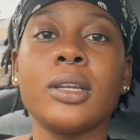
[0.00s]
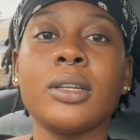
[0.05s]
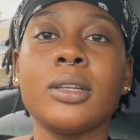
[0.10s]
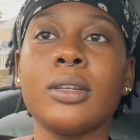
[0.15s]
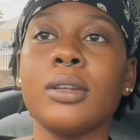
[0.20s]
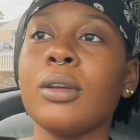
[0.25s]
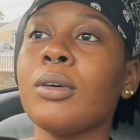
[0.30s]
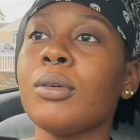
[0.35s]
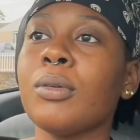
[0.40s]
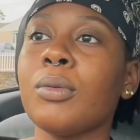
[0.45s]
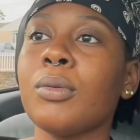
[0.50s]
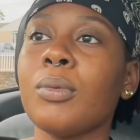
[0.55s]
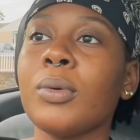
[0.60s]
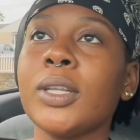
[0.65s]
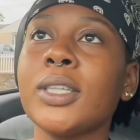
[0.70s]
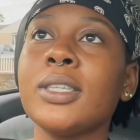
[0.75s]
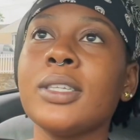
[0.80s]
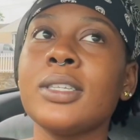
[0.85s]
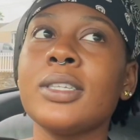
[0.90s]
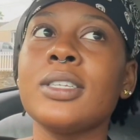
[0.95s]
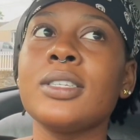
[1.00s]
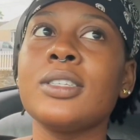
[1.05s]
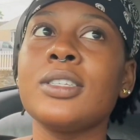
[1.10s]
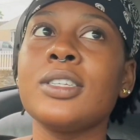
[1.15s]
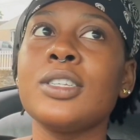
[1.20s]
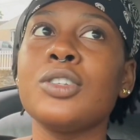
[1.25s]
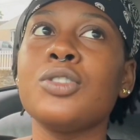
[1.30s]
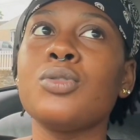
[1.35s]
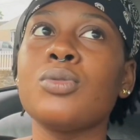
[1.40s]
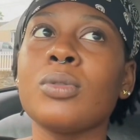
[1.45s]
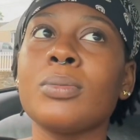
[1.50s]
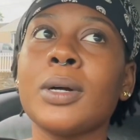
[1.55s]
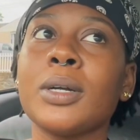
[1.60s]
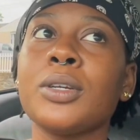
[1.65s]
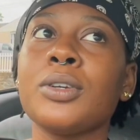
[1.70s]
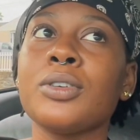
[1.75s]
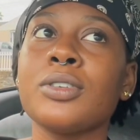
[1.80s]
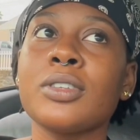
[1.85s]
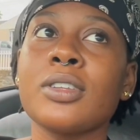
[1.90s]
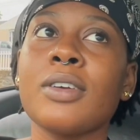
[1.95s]
no what did this teach you about
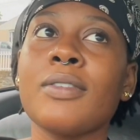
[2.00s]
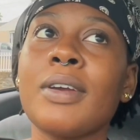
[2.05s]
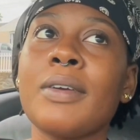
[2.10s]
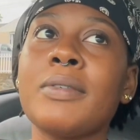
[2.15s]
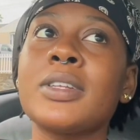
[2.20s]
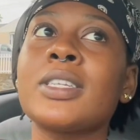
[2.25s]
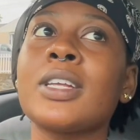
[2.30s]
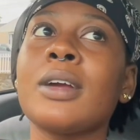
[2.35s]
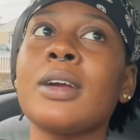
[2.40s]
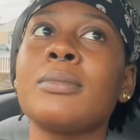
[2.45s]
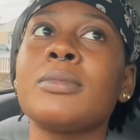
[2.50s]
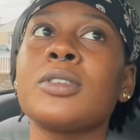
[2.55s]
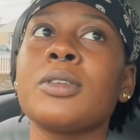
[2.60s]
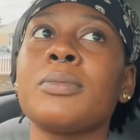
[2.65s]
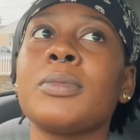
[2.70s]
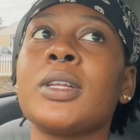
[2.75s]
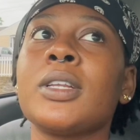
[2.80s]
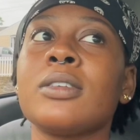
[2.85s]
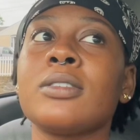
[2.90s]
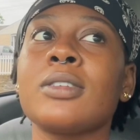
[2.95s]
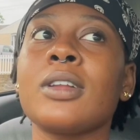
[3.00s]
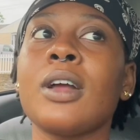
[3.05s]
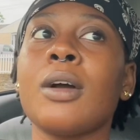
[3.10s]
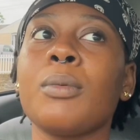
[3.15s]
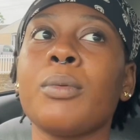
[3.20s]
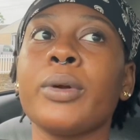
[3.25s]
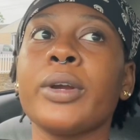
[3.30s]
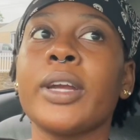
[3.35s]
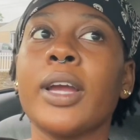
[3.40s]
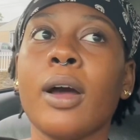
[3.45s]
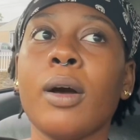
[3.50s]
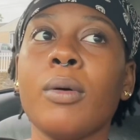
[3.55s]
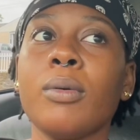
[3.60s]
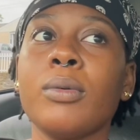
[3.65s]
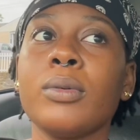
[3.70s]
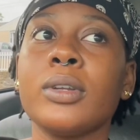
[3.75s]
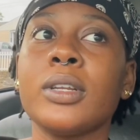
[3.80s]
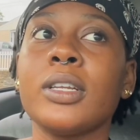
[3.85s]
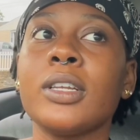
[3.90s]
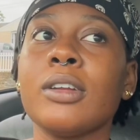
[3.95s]
yourself every time something does not work out
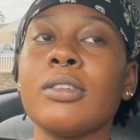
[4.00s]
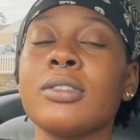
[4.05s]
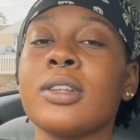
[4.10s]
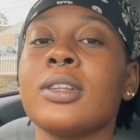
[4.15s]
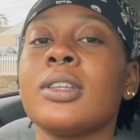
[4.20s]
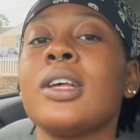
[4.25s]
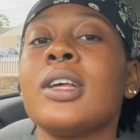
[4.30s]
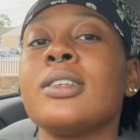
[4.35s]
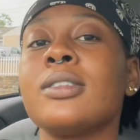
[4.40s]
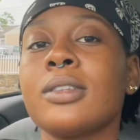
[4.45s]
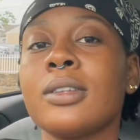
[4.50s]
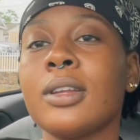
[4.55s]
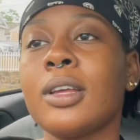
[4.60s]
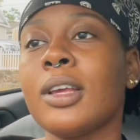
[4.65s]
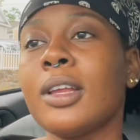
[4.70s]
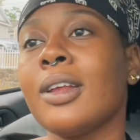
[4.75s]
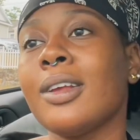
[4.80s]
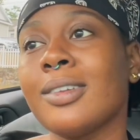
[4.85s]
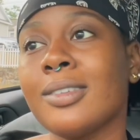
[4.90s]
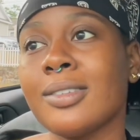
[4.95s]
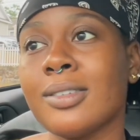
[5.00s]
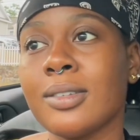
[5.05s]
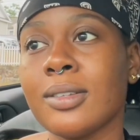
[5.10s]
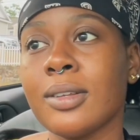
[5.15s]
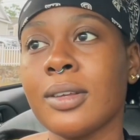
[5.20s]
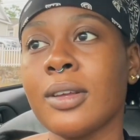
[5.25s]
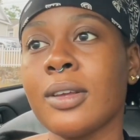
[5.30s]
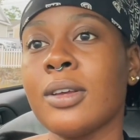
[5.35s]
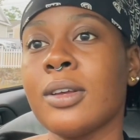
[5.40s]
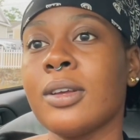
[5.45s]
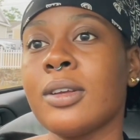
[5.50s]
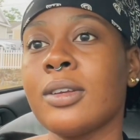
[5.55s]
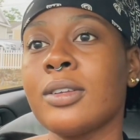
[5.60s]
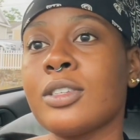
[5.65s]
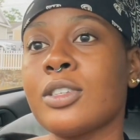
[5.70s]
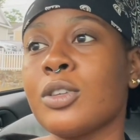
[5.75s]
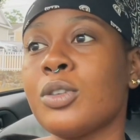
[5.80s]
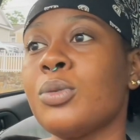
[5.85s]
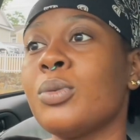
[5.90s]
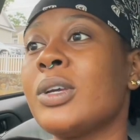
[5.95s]
there's a lesson in it
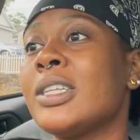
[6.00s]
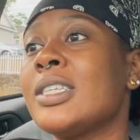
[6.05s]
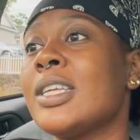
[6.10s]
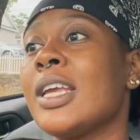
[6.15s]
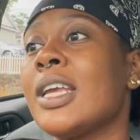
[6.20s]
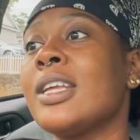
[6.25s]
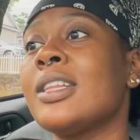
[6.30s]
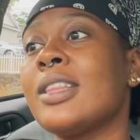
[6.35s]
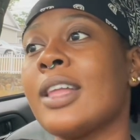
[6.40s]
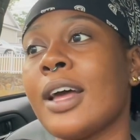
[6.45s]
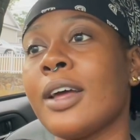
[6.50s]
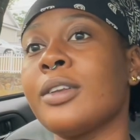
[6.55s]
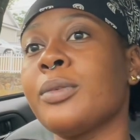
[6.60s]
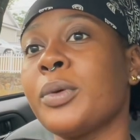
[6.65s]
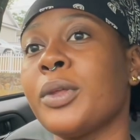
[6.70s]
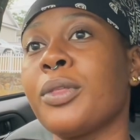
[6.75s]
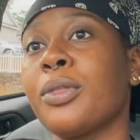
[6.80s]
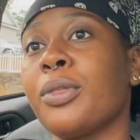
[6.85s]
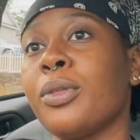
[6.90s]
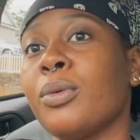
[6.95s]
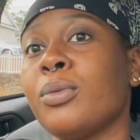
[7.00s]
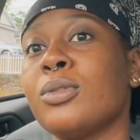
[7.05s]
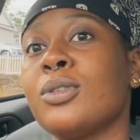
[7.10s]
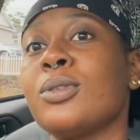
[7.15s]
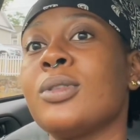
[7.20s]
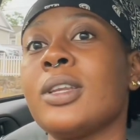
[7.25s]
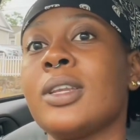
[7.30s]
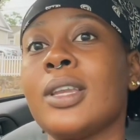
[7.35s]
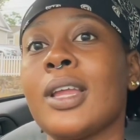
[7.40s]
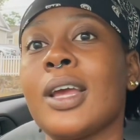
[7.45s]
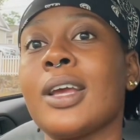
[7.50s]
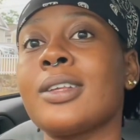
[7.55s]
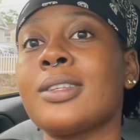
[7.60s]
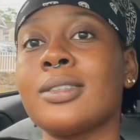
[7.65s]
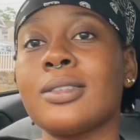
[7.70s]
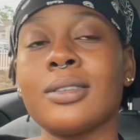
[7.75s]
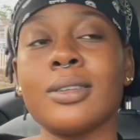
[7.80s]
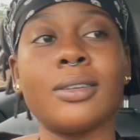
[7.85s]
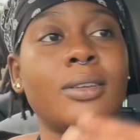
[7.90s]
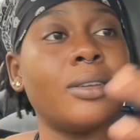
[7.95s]
so you can take that with you to the
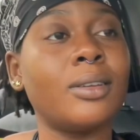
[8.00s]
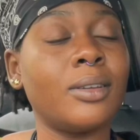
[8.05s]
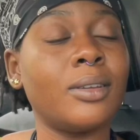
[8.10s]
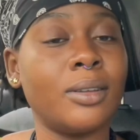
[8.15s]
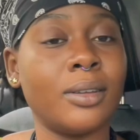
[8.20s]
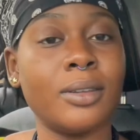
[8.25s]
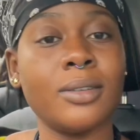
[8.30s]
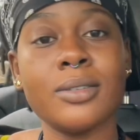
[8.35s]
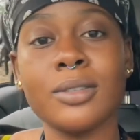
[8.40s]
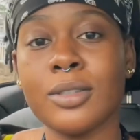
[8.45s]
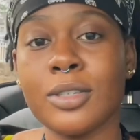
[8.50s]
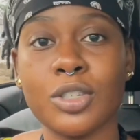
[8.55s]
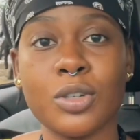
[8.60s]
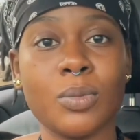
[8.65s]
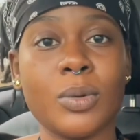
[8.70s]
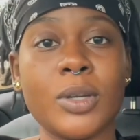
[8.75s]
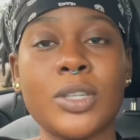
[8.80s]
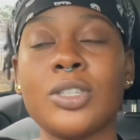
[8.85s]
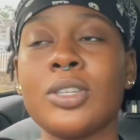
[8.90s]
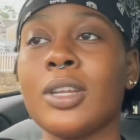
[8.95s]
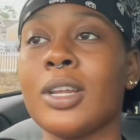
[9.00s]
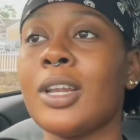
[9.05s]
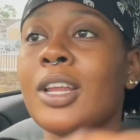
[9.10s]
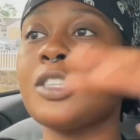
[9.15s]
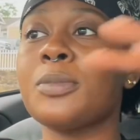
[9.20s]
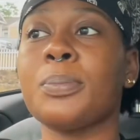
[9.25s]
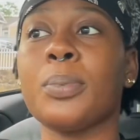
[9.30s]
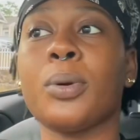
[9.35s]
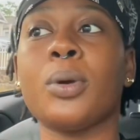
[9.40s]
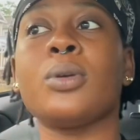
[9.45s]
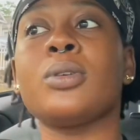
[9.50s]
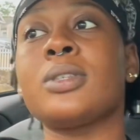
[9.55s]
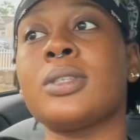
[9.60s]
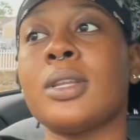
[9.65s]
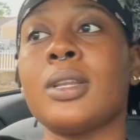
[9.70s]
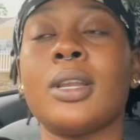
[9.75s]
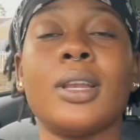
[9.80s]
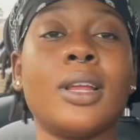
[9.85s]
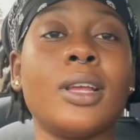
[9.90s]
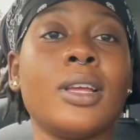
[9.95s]
next situation the next
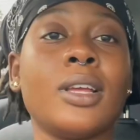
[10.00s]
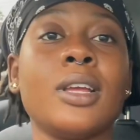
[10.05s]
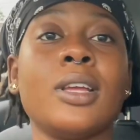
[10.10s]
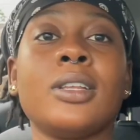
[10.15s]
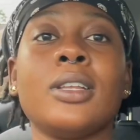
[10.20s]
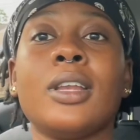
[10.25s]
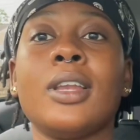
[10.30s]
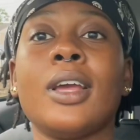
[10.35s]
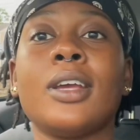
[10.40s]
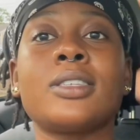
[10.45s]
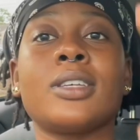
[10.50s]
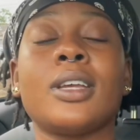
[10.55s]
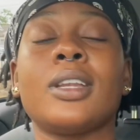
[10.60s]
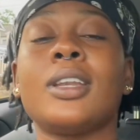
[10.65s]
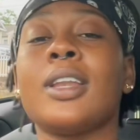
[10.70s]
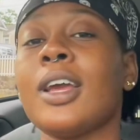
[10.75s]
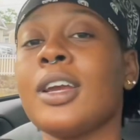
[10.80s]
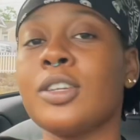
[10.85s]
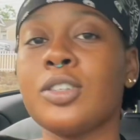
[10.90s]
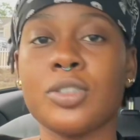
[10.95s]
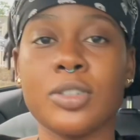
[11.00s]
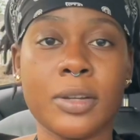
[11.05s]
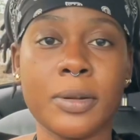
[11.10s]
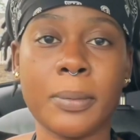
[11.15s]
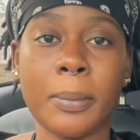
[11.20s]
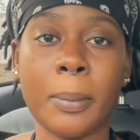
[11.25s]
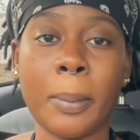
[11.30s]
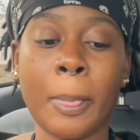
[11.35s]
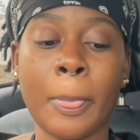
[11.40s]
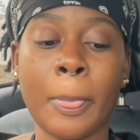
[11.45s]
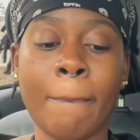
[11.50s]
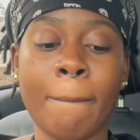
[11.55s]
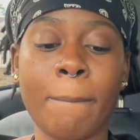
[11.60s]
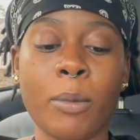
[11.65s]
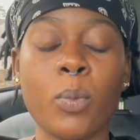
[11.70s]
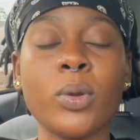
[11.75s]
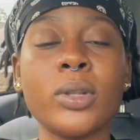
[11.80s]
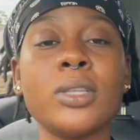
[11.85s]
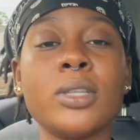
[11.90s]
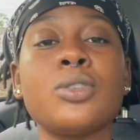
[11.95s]
person and the next connection
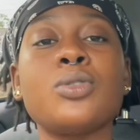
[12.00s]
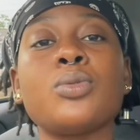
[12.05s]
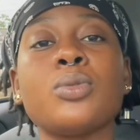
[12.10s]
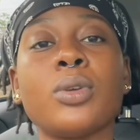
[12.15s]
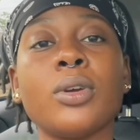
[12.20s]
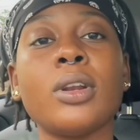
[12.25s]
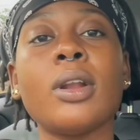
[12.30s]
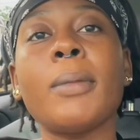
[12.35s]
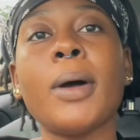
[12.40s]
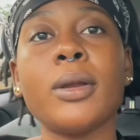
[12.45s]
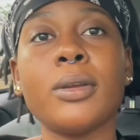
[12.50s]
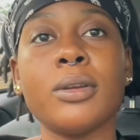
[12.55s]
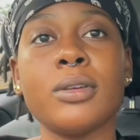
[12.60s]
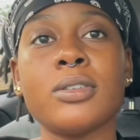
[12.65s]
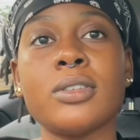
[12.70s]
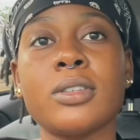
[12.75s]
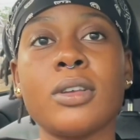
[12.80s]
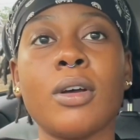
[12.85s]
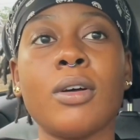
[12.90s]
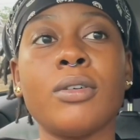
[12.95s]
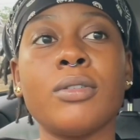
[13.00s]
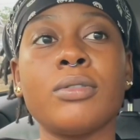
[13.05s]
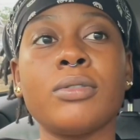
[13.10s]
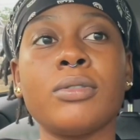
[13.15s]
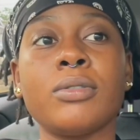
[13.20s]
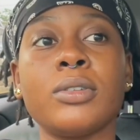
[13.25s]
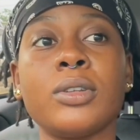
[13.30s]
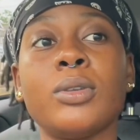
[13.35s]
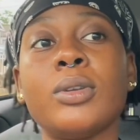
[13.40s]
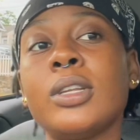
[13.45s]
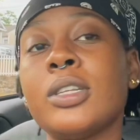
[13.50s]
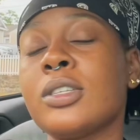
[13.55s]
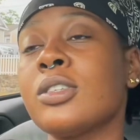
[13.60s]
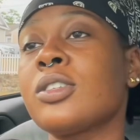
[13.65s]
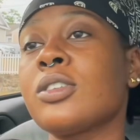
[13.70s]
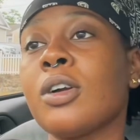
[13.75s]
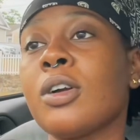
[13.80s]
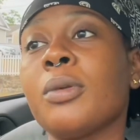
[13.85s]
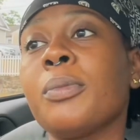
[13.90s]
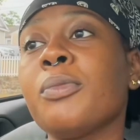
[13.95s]
what did you learn about yourself you need to
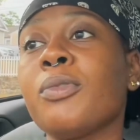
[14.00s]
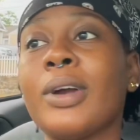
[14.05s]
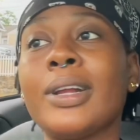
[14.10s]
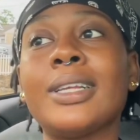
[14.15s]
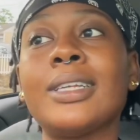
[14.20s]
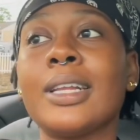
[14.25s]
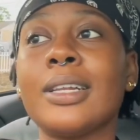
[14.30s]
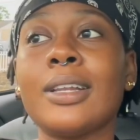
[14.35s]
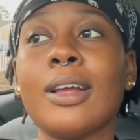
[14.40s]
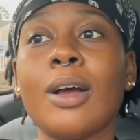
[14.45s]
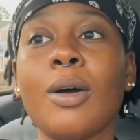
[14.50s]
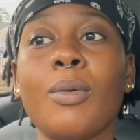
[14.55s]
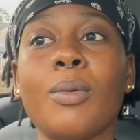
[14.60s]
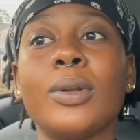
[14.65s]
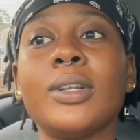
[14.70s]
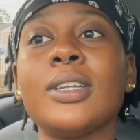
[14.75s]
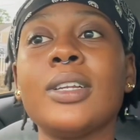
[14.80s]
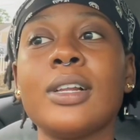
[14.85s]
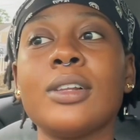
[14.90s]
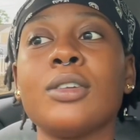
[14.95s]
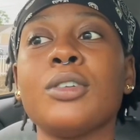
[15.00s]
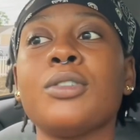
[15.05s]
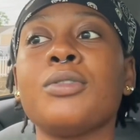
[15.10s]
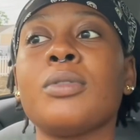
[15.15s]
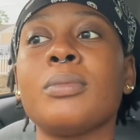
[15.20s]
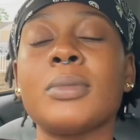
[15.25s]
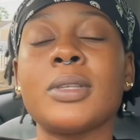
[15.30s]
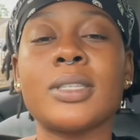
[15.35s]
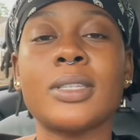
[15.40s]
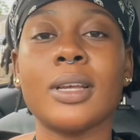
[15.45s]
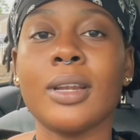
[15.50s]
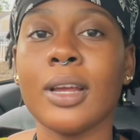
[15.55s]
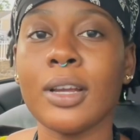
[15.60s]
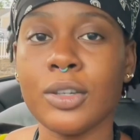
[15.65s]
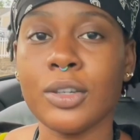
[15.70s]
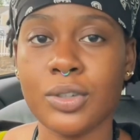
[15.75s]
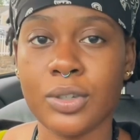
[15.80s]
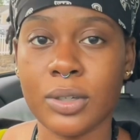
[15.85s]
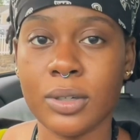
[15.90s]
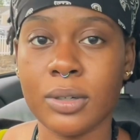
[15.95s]
start writing that down what did i learn from this
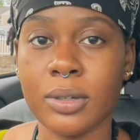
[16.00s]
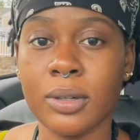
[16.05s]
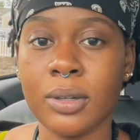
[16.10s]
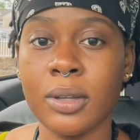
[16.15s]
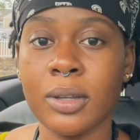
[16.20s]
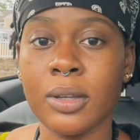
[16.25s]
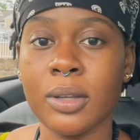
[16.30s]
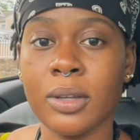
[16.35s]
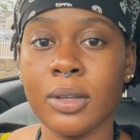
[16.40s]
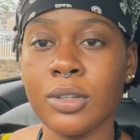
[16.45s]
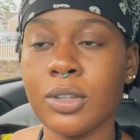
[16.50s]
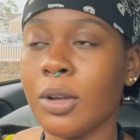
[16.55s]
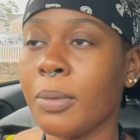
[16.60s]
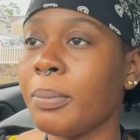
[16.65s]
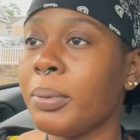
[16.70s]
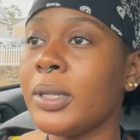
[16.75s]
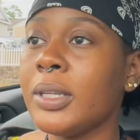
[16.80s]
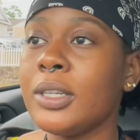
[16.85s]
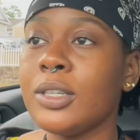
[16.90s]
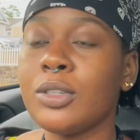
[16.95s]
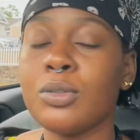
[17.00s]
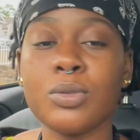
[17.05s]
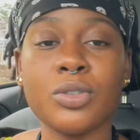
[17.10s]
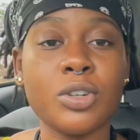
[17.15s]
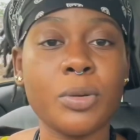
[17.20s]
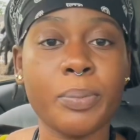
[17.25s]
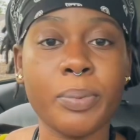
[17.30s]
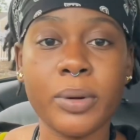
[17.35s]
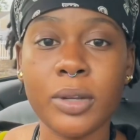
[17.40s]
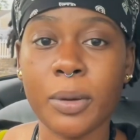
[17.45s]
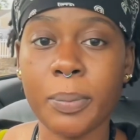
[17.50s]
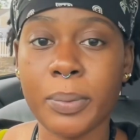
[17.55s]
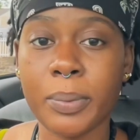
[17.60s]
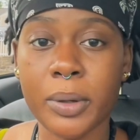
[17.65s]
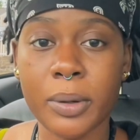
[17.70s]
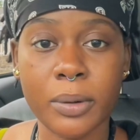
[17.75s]
connection completely switch your your,